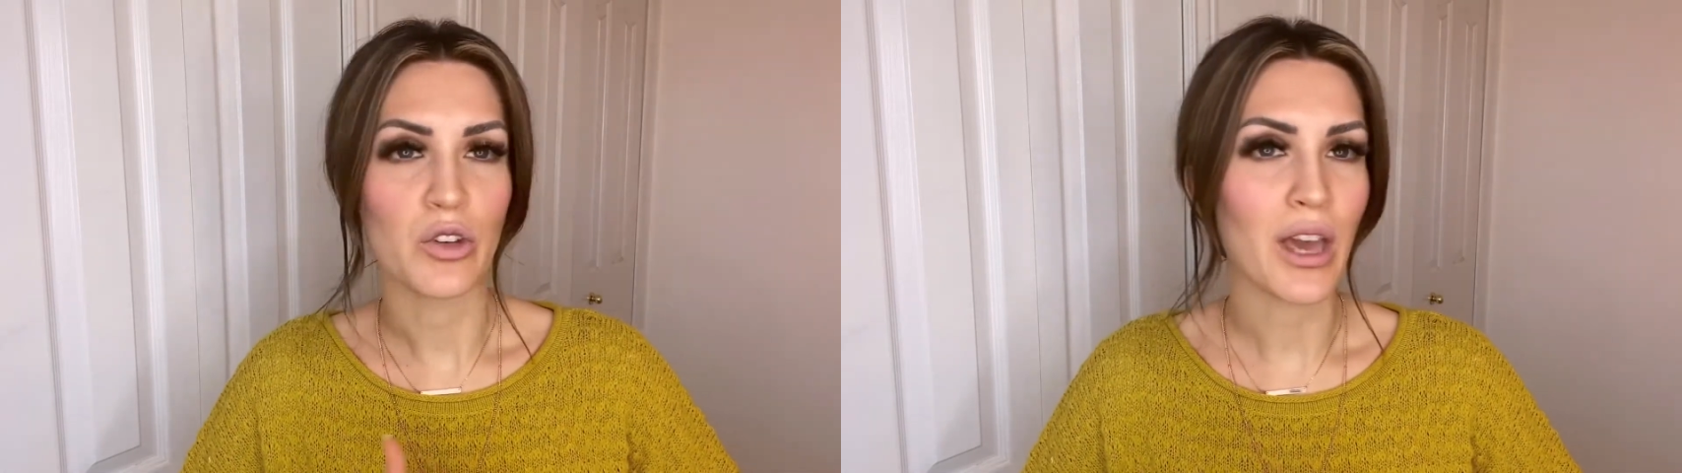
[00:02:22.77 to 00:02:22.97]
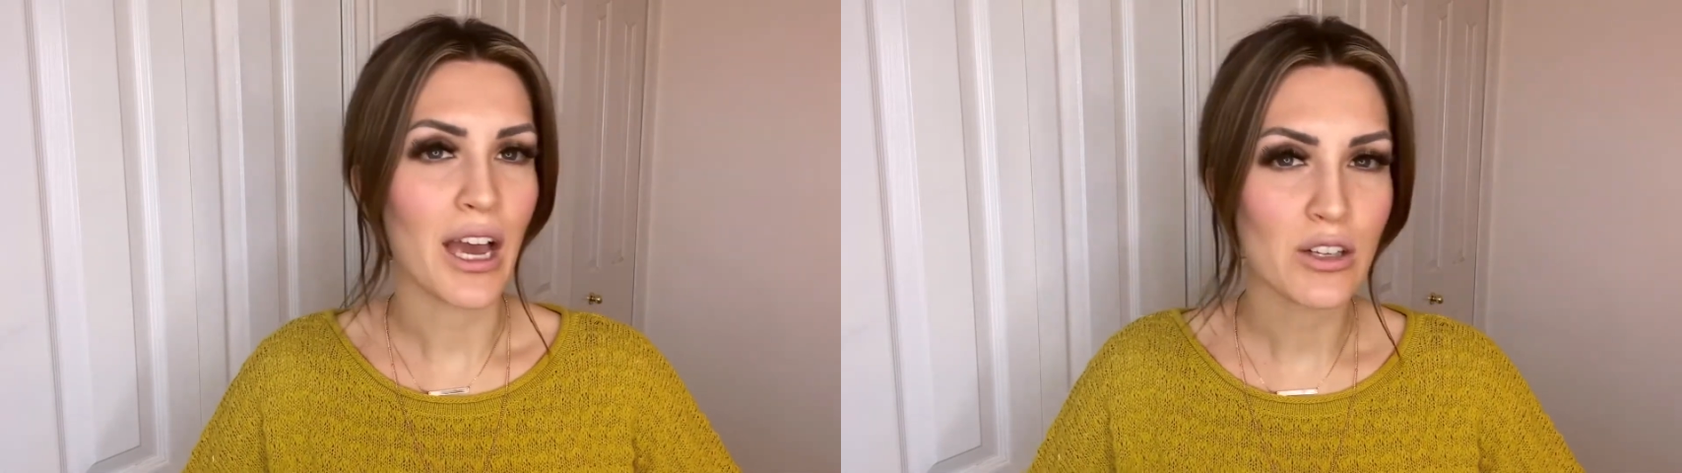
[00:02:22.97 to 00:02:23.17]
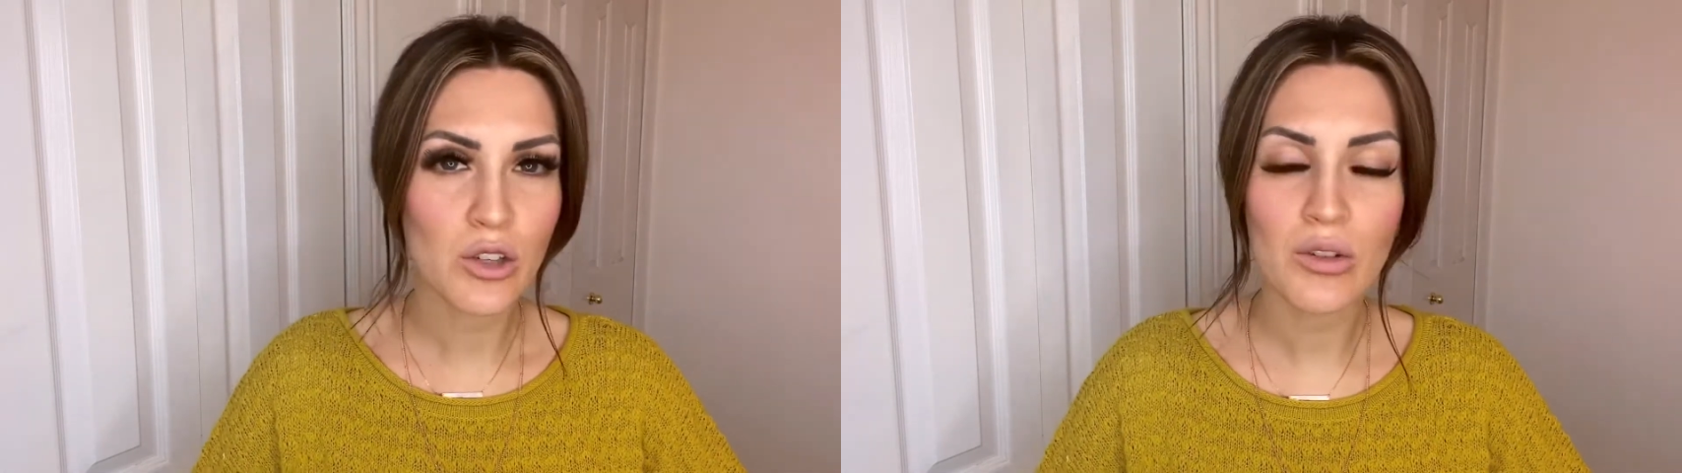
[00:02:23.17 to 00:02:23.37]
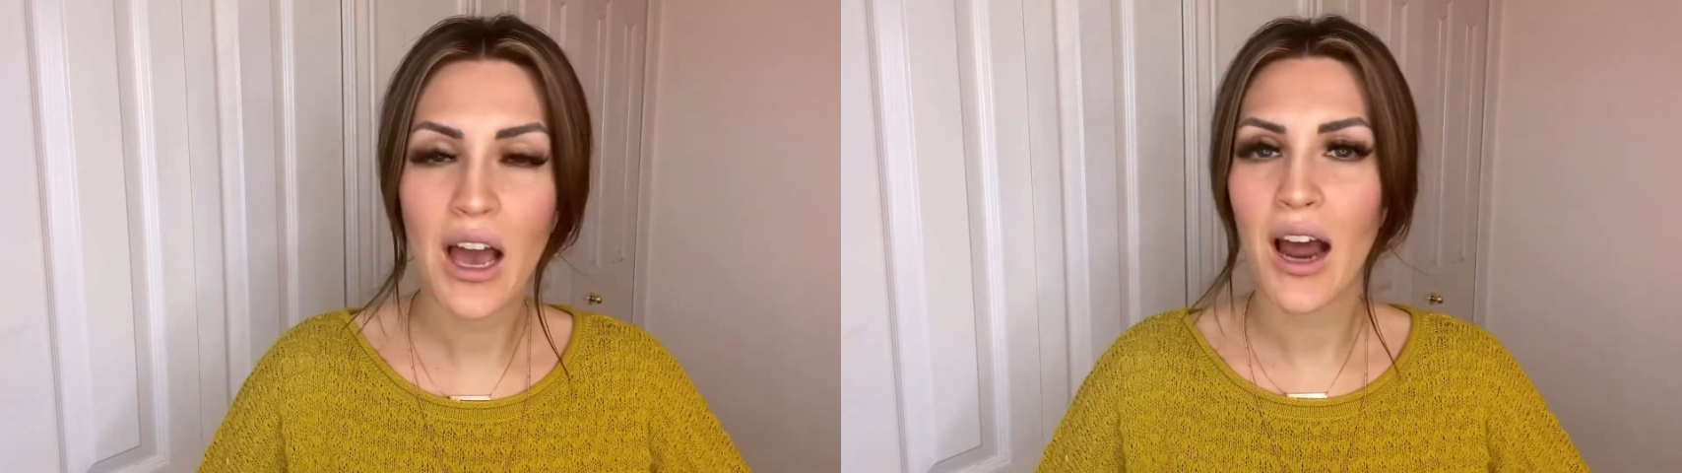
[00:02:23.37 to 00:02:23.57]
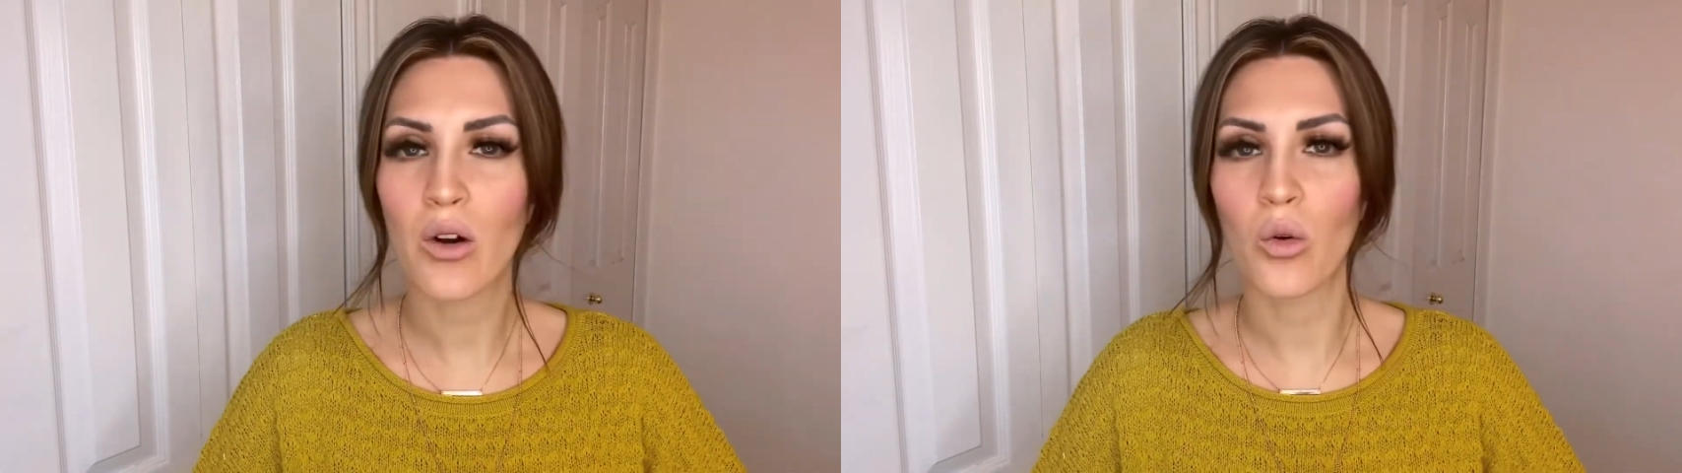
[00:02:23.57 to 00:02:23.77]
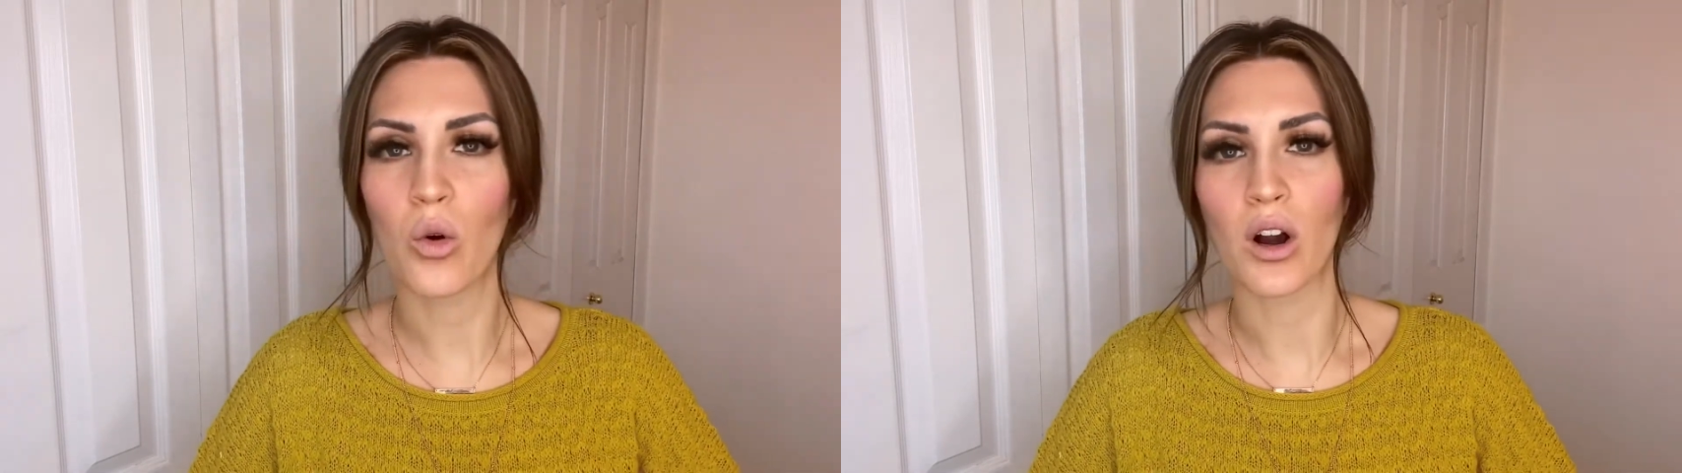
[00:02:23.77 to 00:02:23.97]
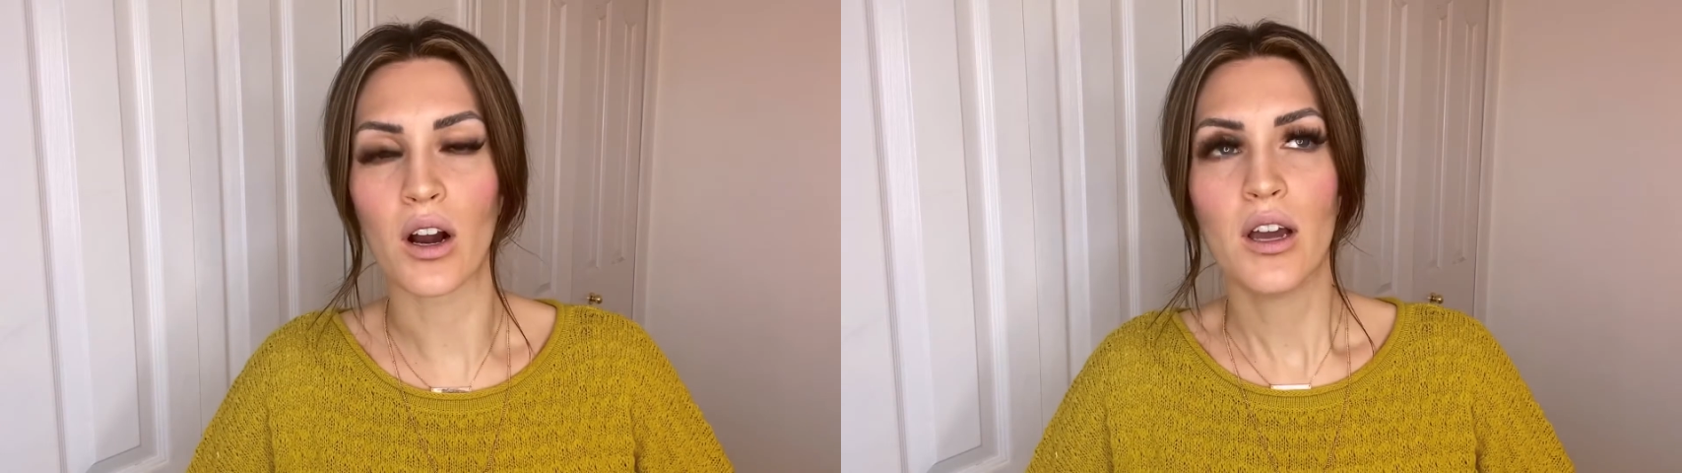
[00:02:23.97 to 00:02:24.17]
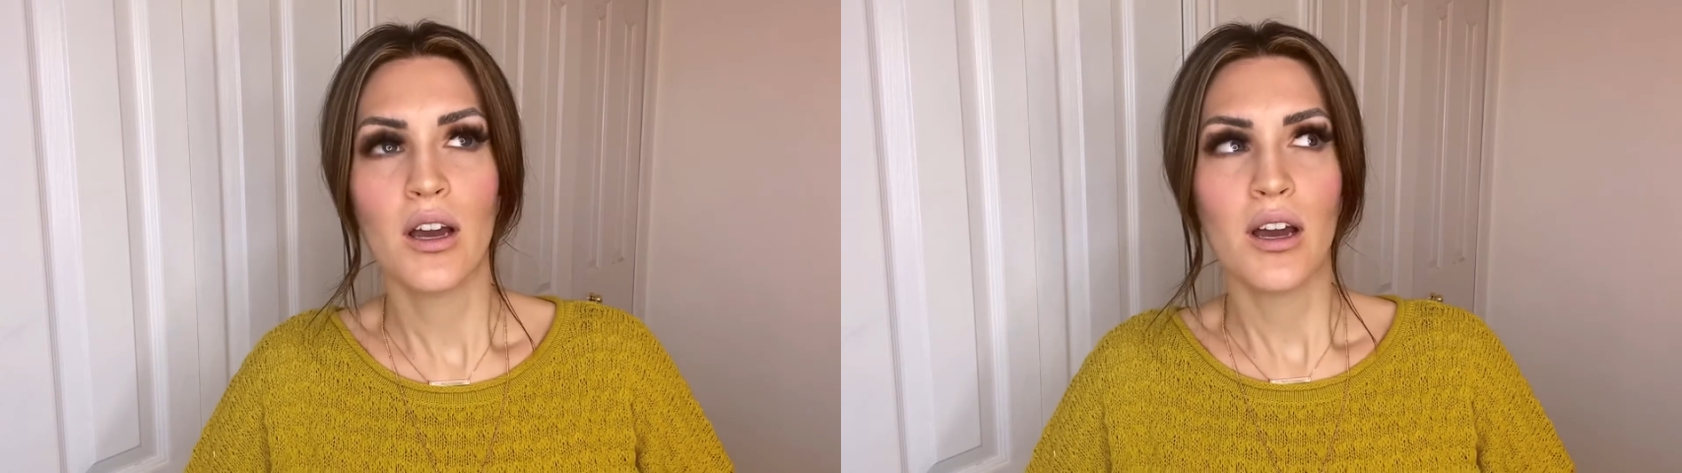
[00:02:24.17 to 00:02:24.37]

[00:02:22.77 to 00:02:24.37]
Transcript: you can't do that, or